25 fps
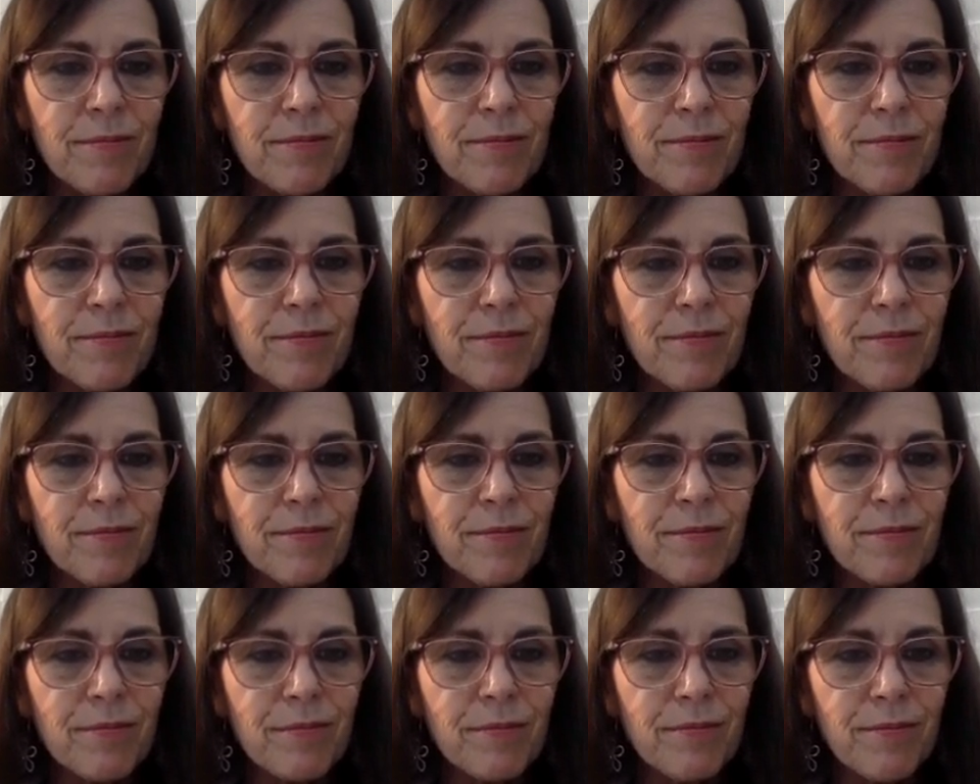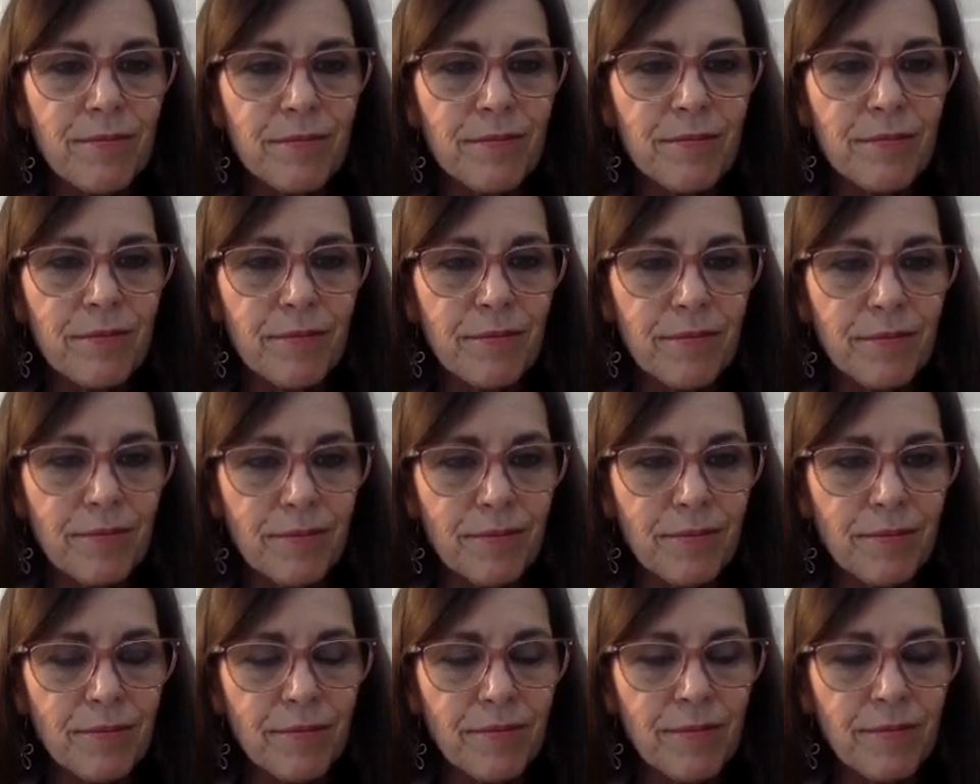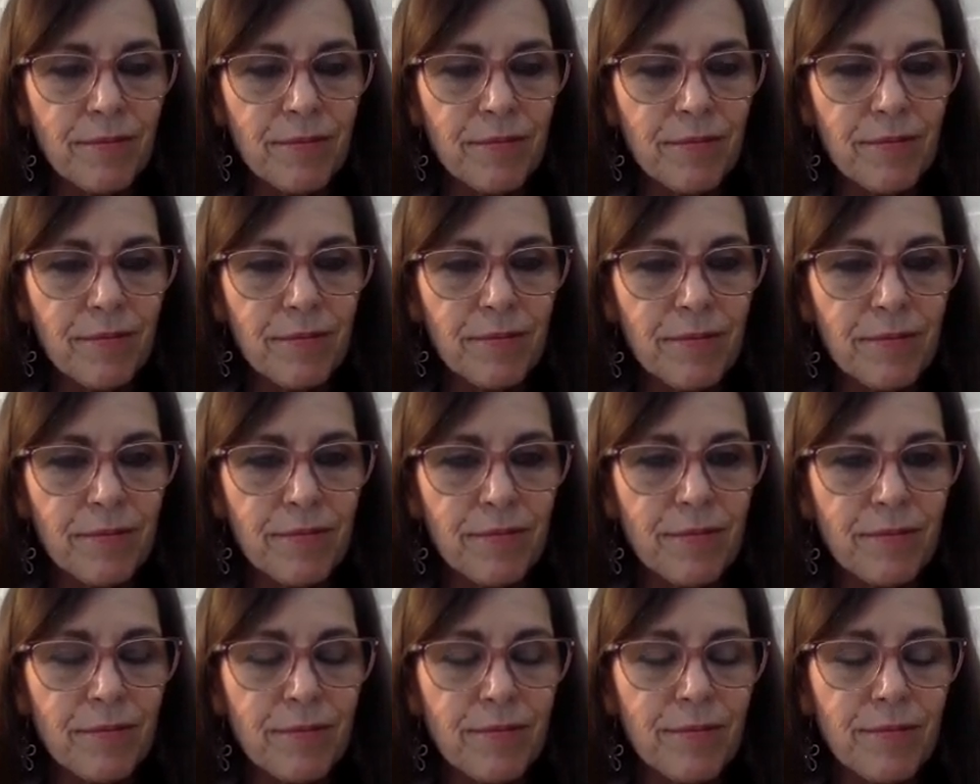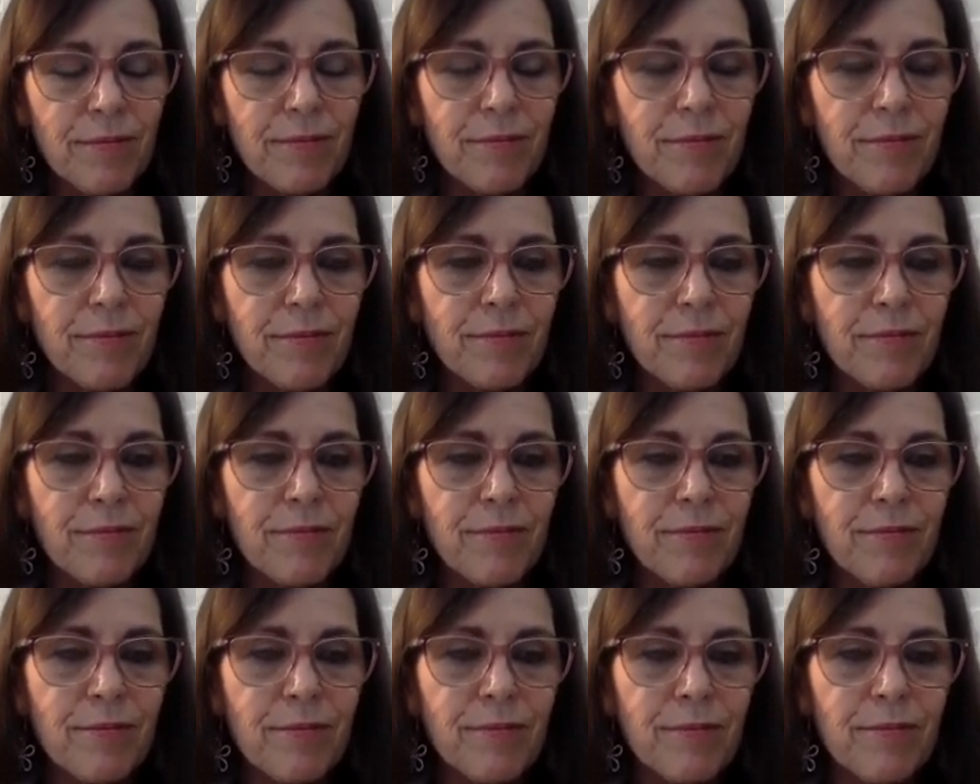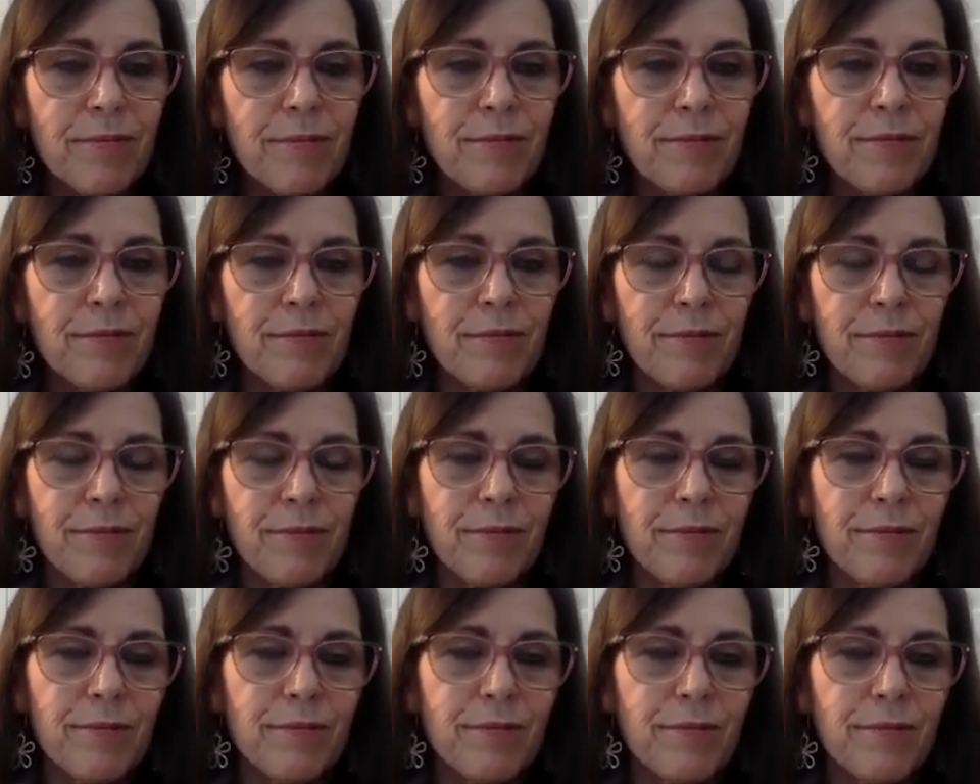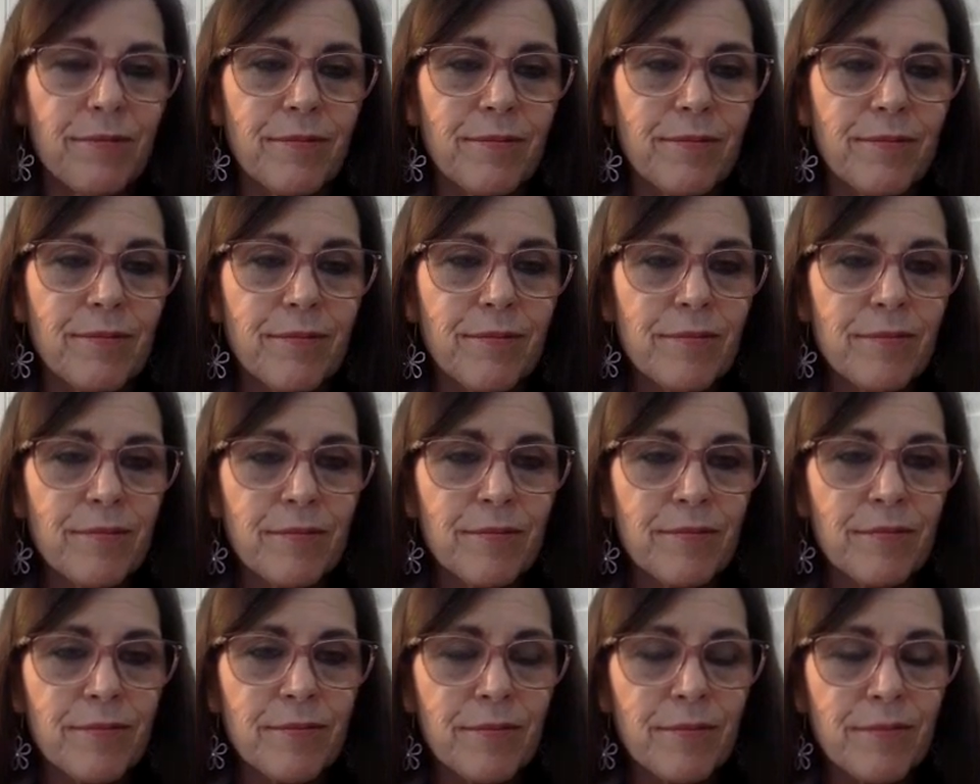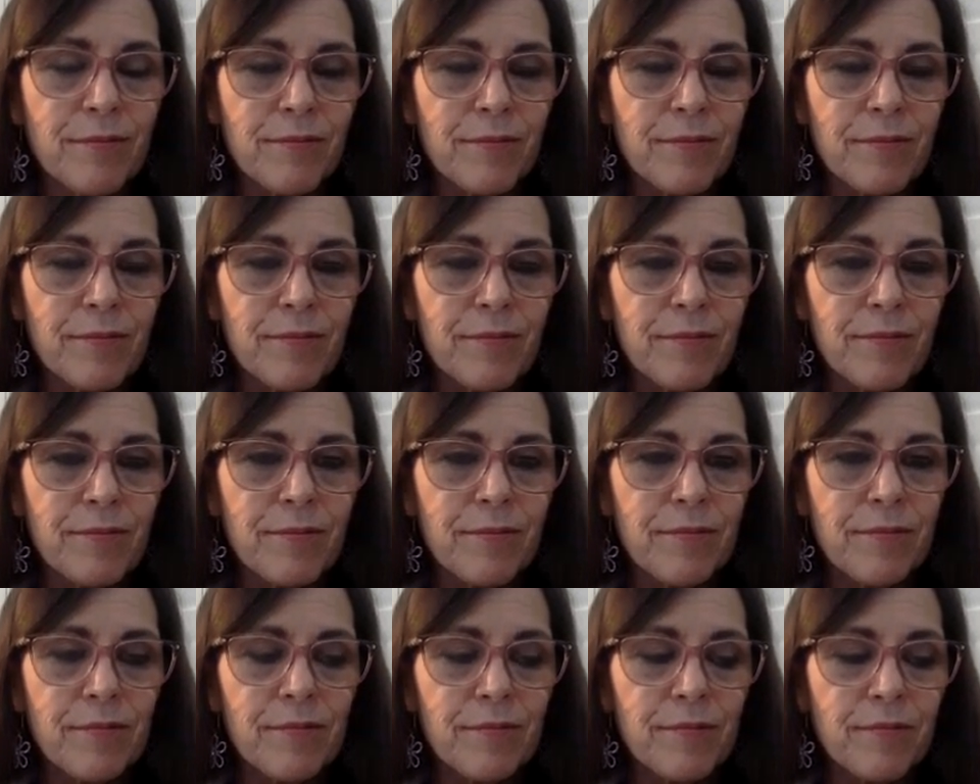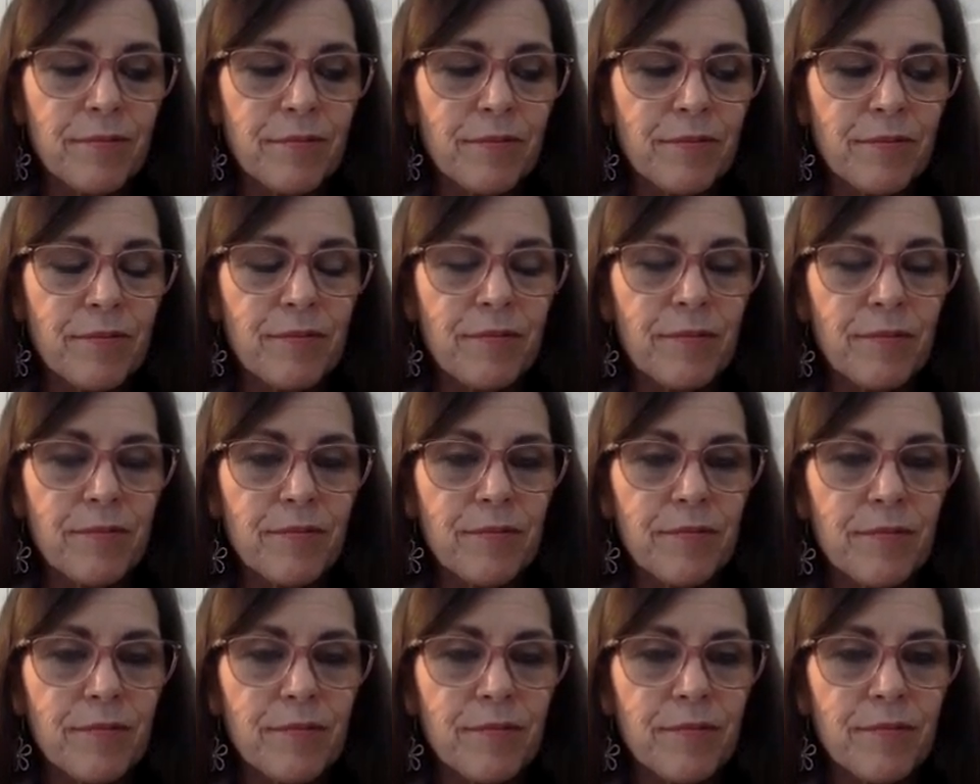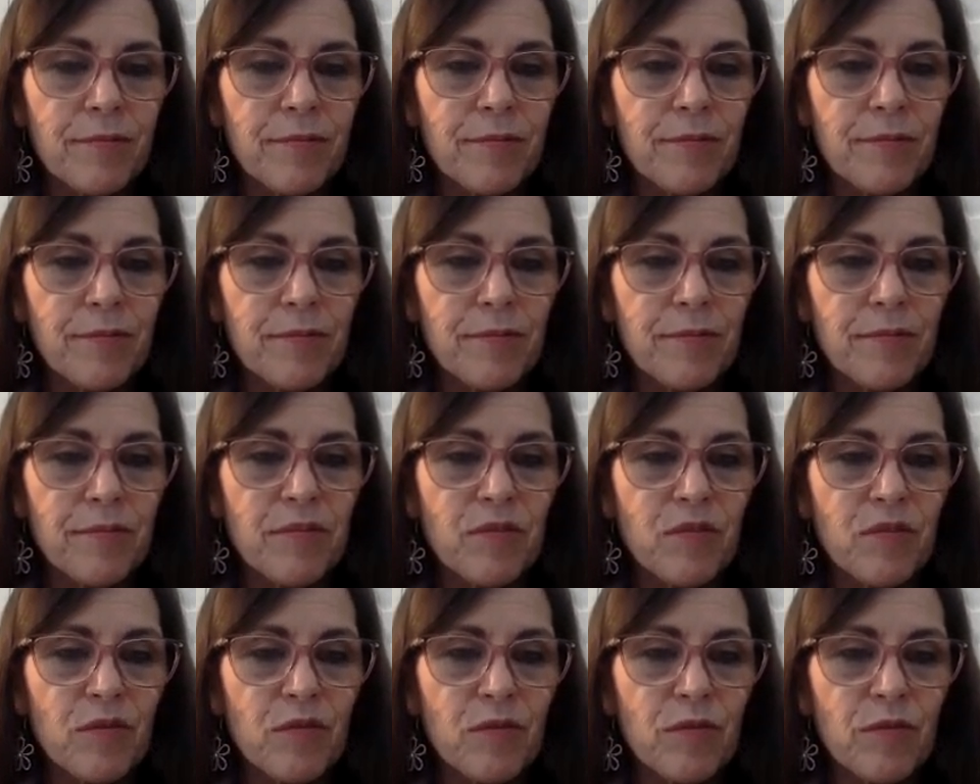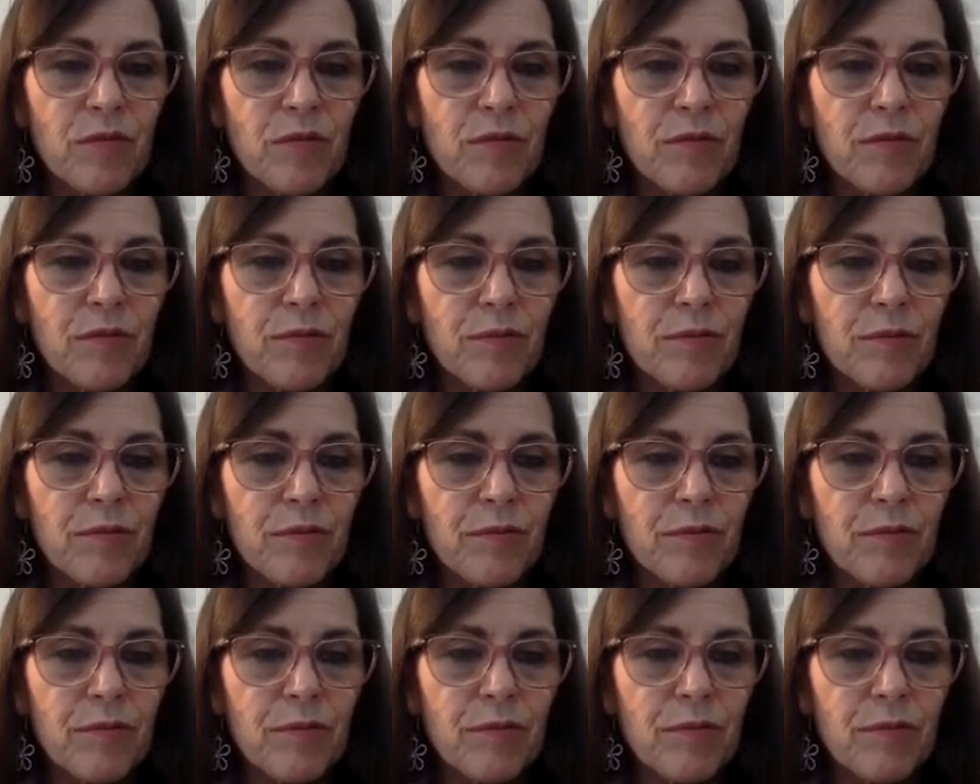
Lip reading: (not speaking)